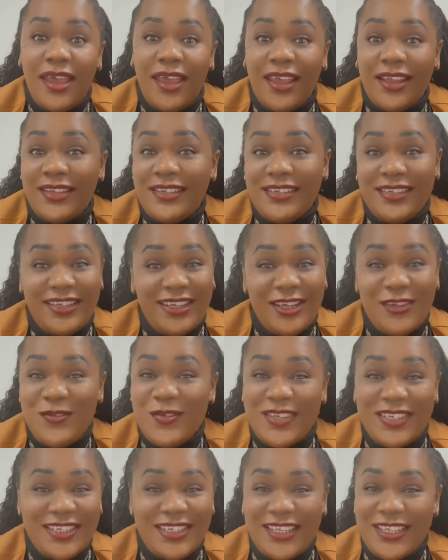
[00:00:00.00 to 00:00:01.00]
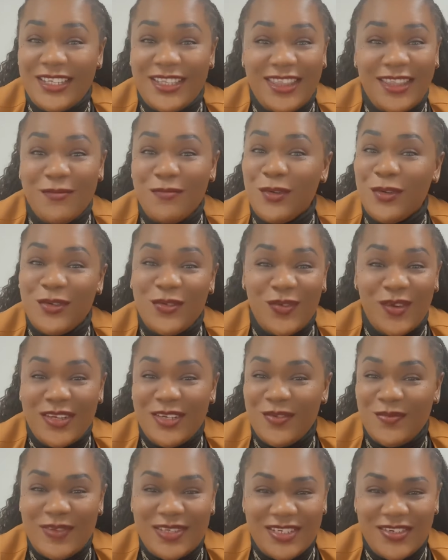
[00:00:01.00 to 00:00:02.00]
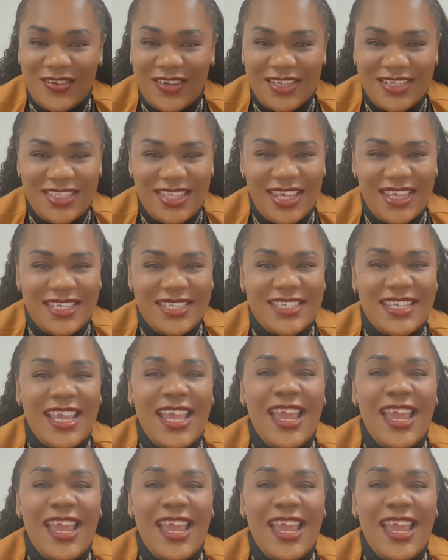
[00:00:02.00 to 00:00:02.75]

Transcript: And it was just the most random and strange things.